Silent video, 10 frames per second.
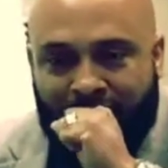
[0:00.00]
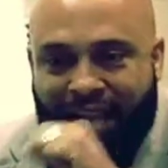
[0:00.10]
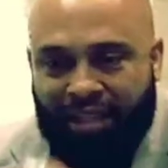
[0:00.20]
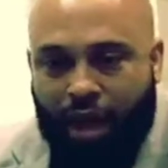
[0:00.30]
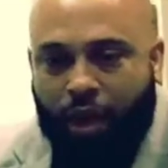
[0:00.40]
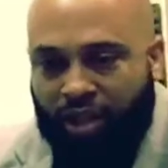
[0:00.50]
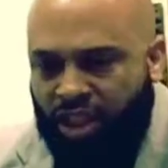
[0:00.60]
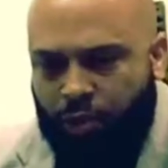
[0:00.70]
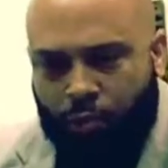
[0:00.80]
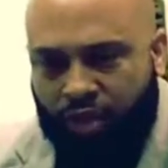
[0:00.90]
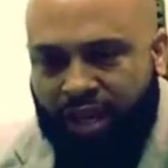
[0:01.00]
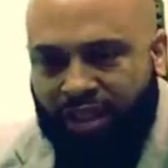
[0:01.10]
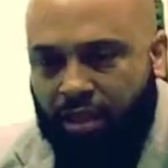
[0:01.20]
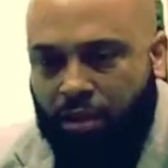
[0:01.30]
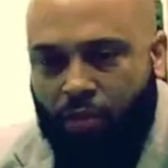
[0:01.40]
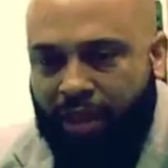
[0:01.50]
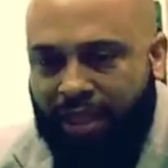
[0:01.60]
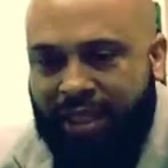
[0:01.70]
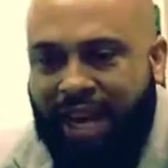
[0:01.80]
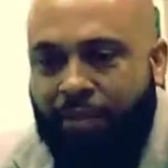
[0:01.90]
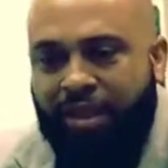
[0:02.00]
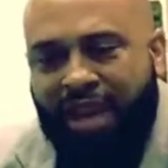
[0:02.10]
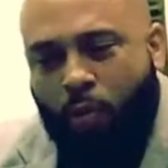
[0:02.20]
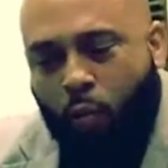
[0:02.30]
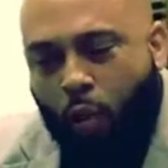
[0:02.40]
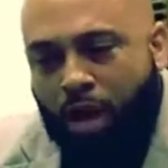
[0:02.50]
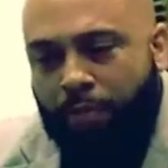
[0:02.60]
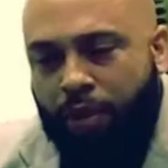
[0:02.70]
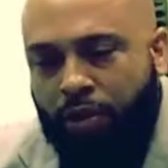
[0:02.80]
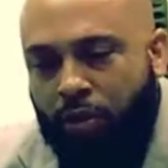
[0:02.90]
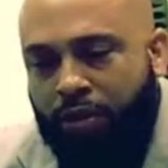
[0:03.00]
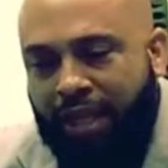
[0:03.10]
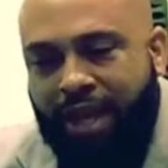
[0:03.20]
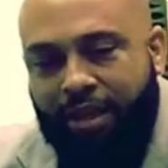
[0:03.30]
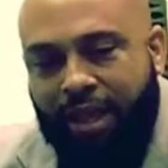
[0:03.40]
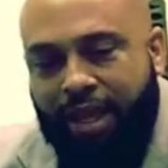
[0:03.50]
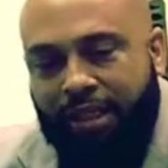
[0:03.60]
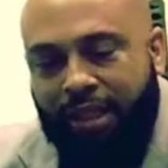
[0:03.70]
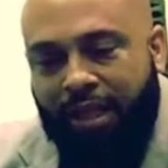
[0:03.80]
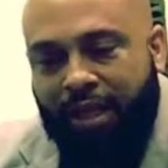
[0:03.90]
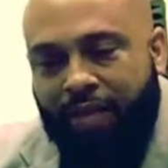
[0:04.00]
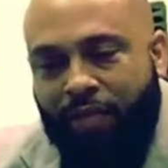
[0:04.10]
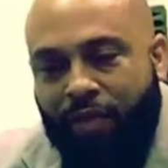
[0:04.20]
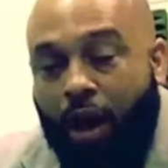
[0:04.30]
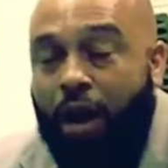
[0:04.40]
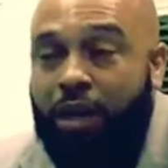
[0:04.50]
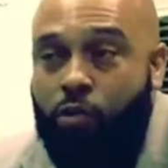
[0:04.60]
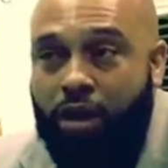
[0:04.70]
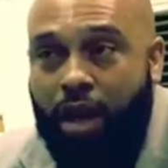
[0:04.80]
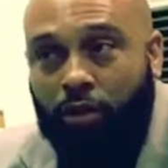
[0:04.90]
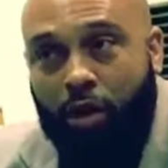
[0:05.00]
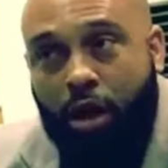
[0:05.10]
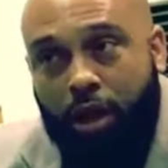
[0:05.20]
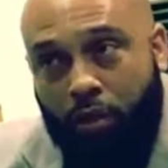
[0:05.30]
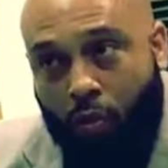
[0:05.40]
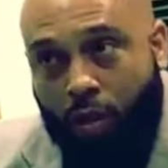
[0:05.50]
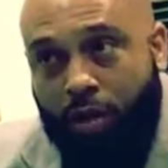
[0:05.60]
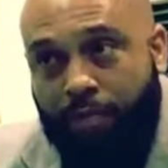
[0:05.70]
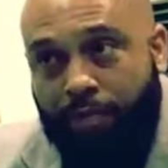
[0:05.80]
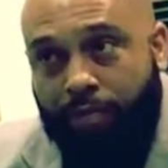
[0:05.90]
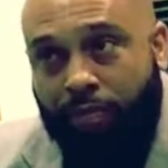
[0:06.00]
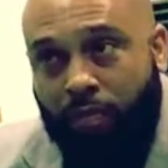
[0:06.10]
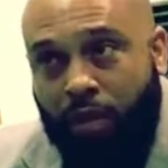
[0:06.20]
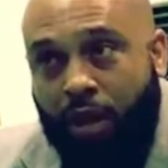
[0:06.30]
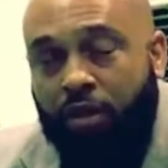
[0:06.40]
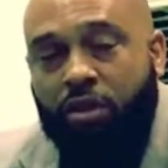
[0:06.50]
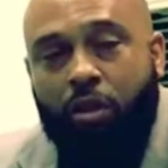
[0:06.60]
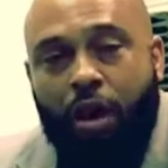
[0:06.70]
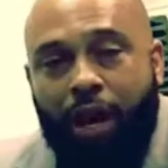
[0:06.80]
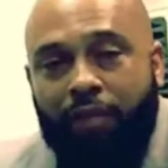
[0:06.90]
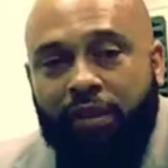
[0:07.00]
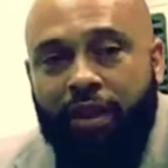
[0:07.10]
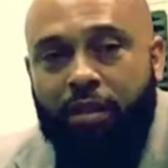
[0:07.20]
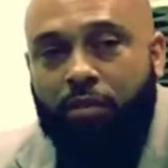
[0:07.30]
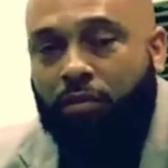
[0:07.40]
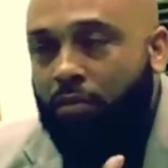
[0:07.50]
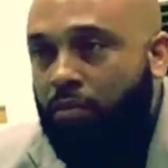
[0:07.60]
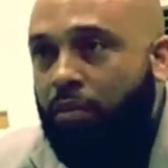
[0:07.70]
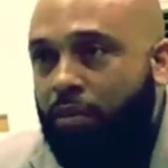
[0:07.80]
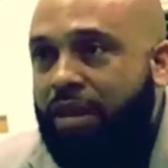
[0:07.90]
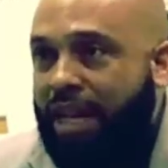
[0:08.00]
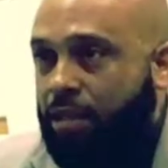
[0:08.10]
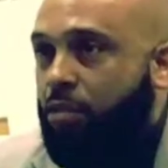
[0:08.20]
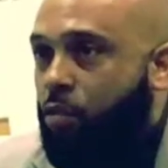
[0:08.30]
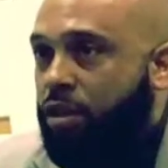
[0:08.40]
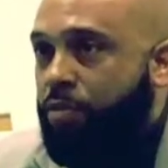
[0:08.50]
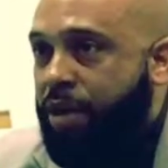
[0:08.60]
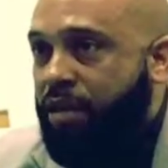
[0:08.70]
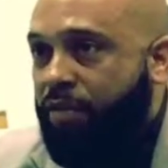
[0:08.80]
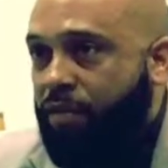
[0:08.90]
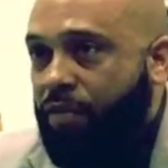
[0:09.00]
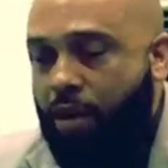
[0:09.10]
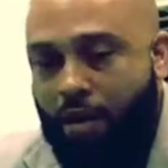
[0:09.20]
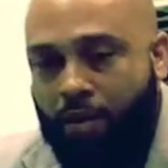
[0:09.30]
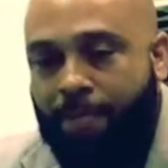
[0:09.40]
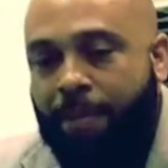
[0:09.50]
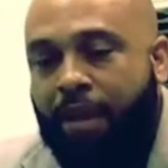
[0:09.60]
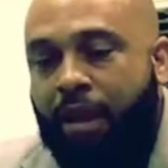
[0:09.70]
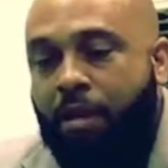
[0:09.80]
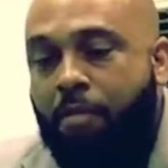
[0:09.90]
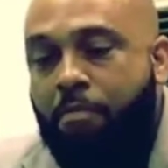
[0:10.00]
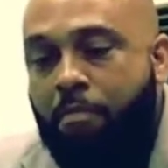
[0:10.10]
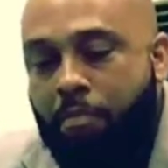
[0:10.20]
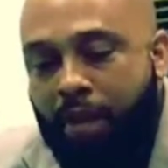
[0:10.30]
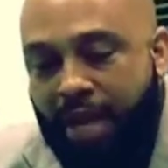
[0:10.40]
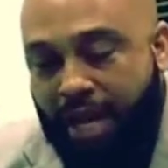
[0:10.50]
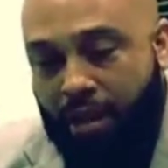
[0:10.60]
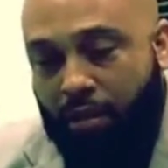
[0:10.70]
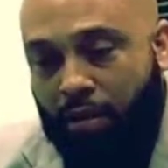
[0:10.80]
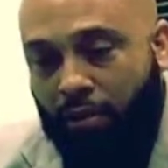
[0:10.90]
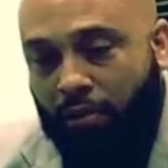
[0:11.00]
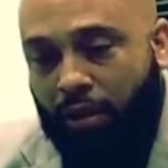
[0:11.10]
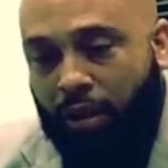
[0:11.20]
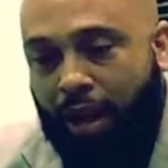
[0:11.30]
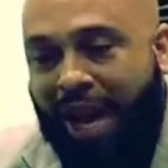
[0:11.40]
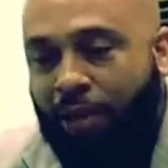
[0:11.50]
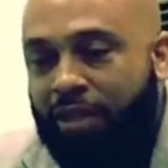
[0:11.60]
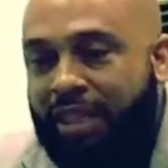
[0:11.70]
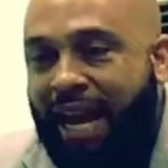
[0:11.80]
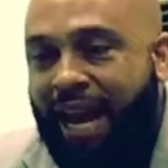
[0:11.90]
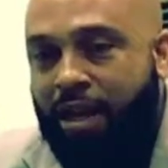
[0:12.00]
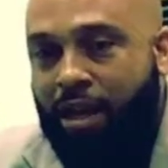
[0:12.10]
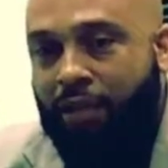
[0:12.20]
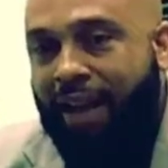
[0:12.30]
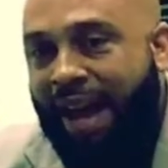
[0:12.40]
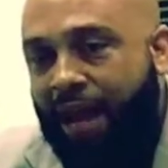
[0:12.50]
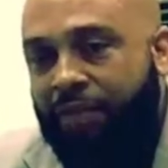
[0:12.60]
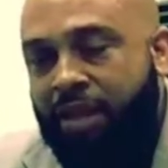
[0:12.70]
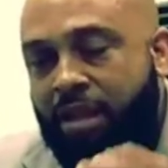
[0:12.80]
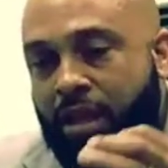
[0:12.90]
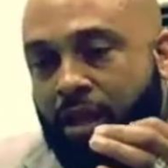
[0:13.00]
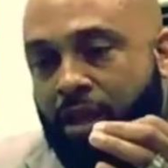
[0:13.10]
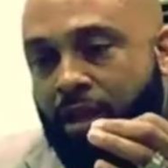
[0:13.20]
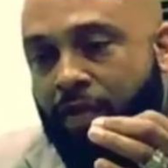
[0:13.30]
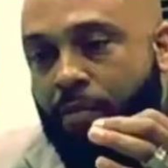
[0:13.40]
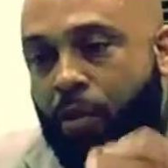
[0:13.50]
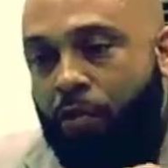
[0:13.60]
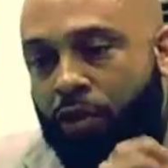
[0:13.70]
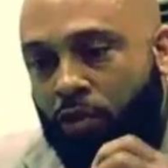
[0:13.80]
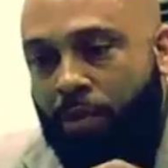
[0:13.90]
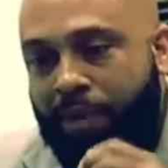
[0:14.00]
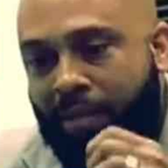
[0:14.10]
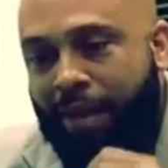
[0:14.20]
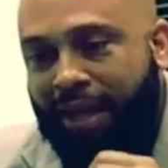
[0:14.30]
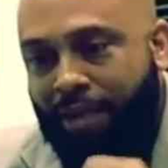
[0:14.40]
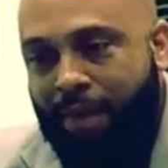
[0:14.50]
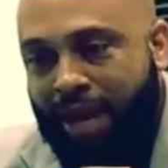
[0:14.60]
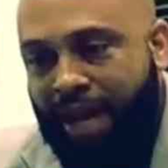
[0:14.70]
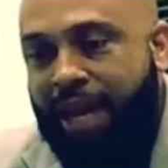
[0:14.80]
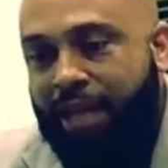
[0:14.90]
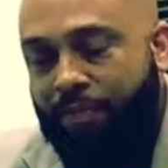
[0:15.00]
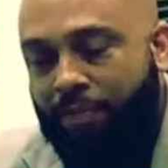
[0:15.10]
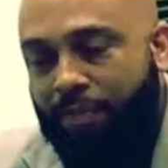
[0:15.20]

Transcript: as an author, she was rejected so many times. And now one person who said yes, Hollywood knocked on her door. So obviously, that was a benefit for her. Me, outside of having the movie script in the back of my head,